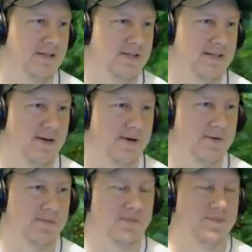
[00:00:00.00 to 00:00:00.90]

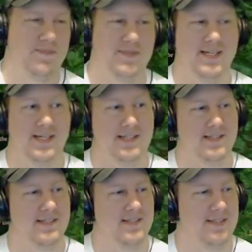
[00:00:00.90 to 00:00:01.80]
so yeah,
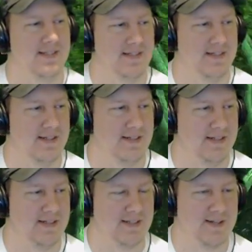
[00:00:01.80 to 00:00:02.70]

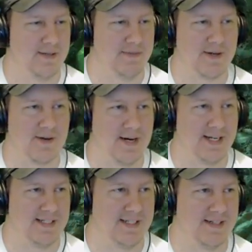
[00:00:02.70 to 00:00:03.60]
it's gonna be
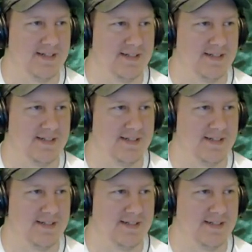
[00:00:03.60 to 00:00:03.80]
crazy.